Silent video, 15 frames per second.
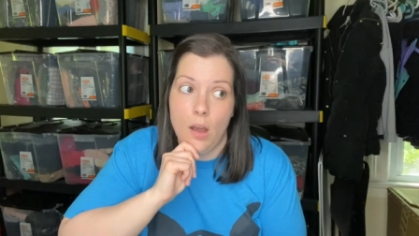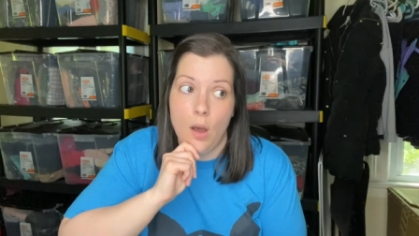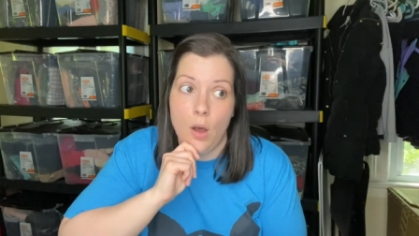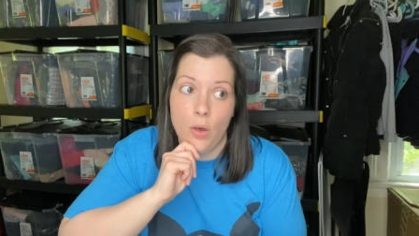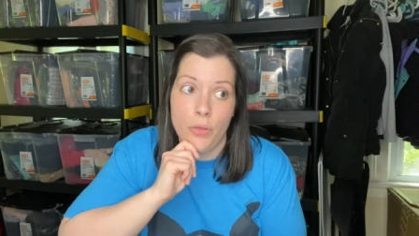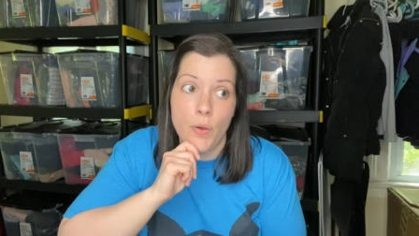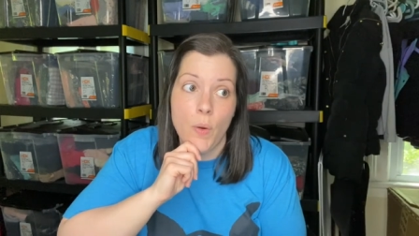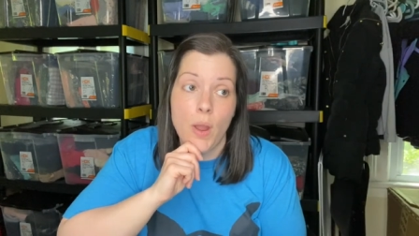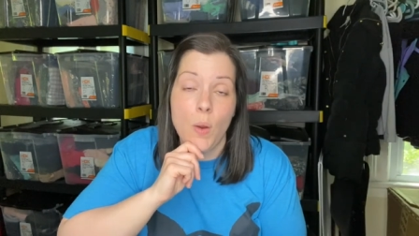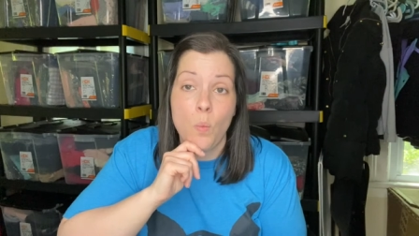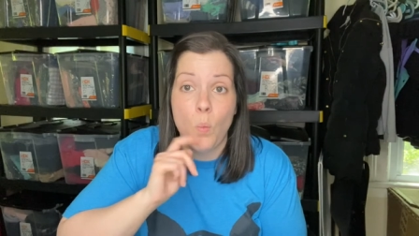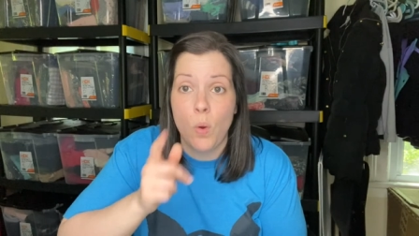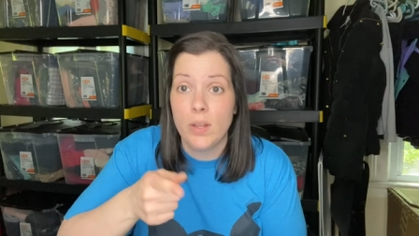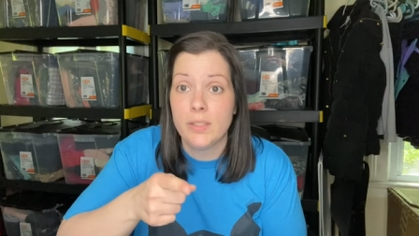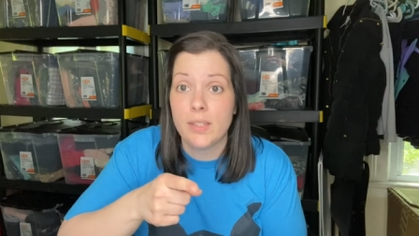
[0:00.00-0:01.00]
although I
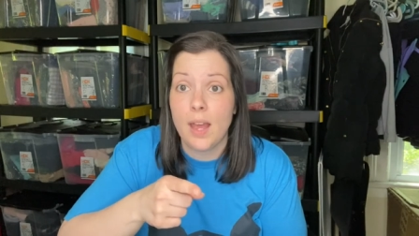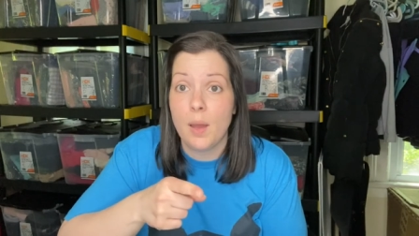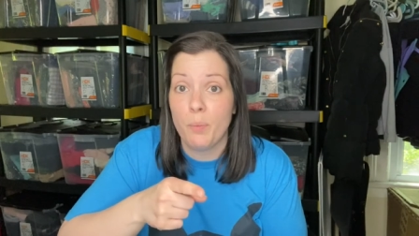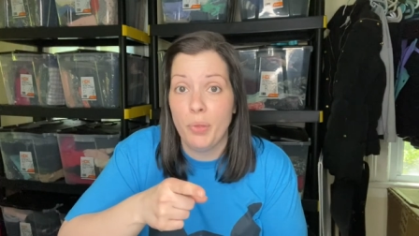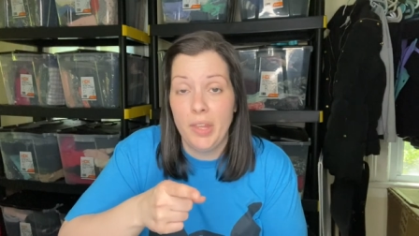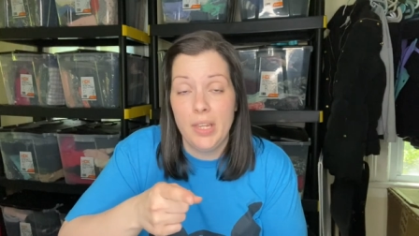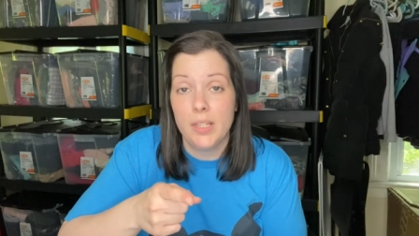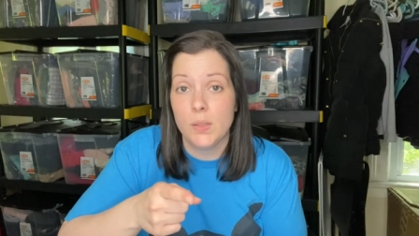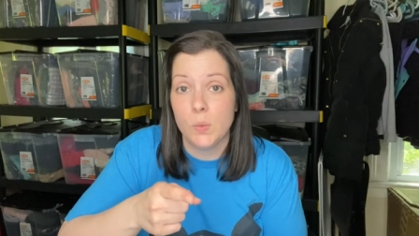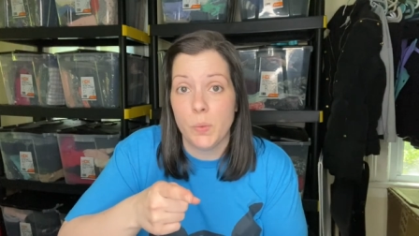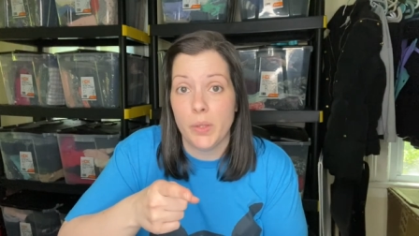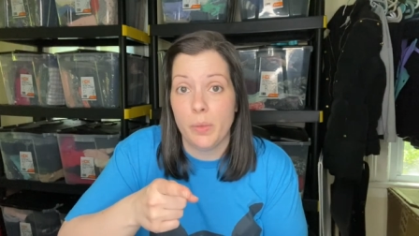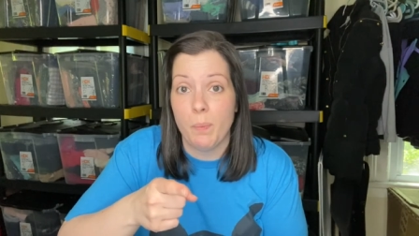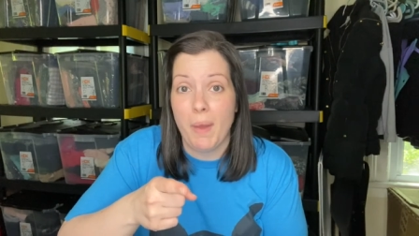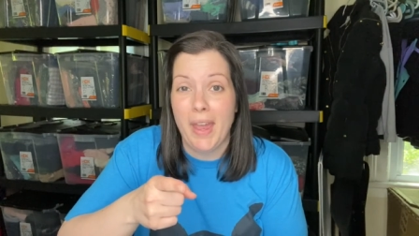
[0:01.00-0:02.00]
was not pleased
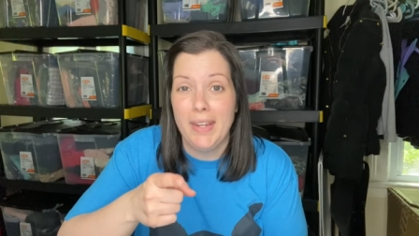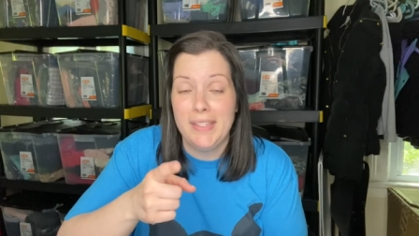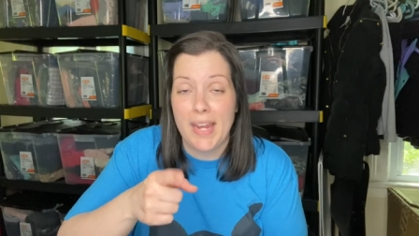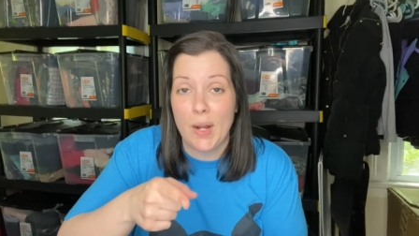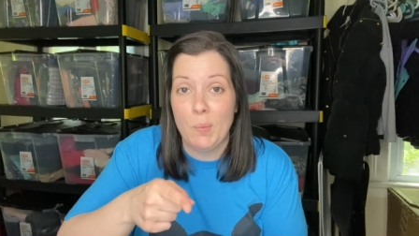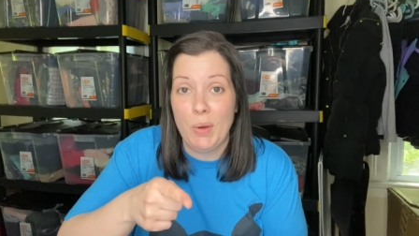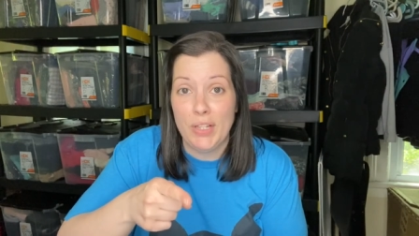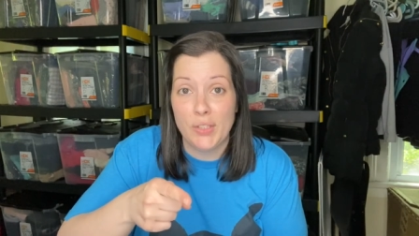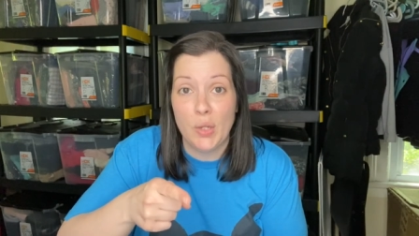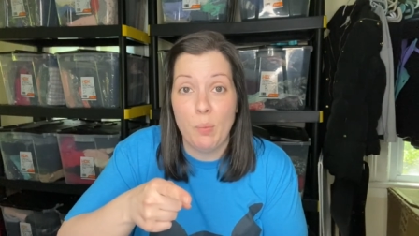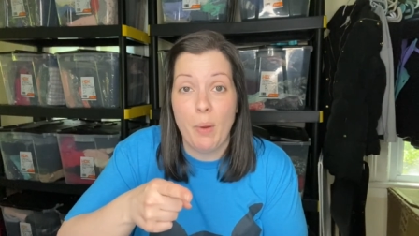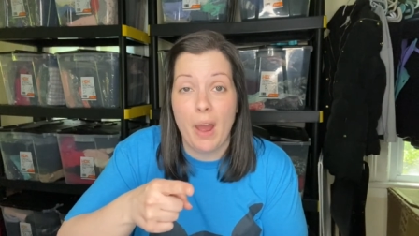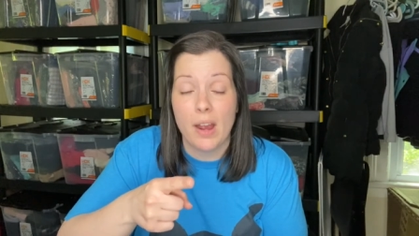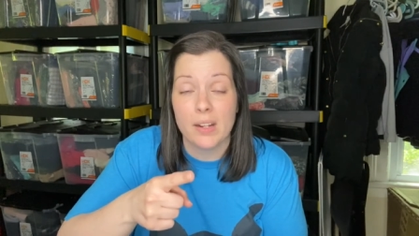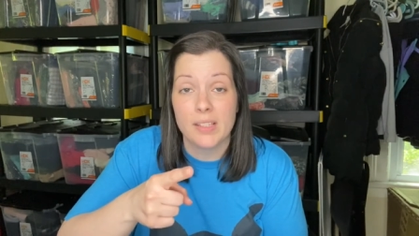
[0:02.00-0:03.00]
with my denim rescue
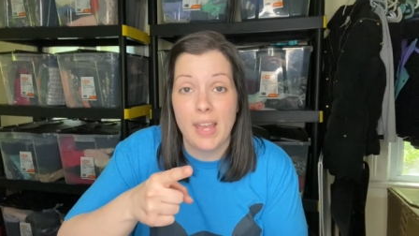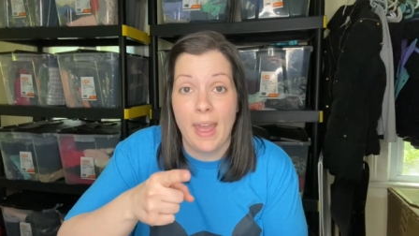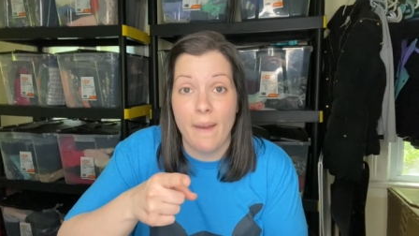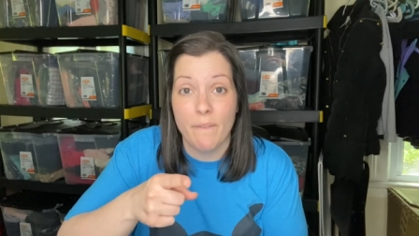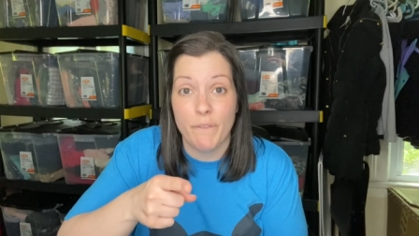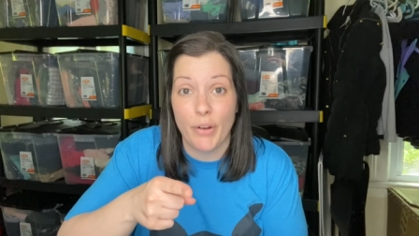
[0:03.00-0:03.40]
box at